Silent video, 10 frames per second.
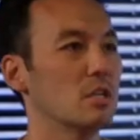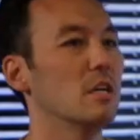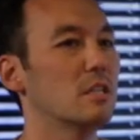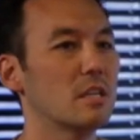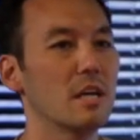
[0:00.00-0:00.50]
it,
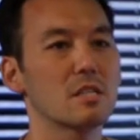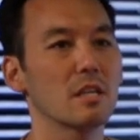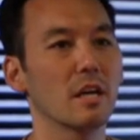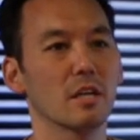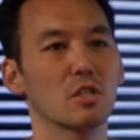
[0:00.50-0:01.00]
it
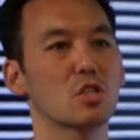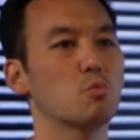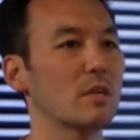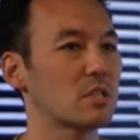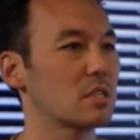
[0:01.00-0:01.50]
tasted like
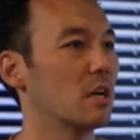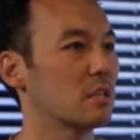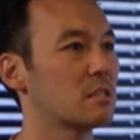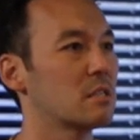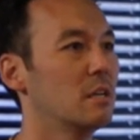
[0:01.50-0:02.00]
sweat
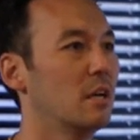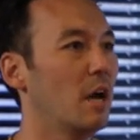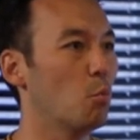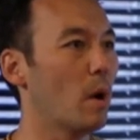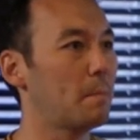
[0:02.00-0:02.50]
socks
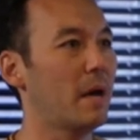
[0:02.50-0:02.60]
and wet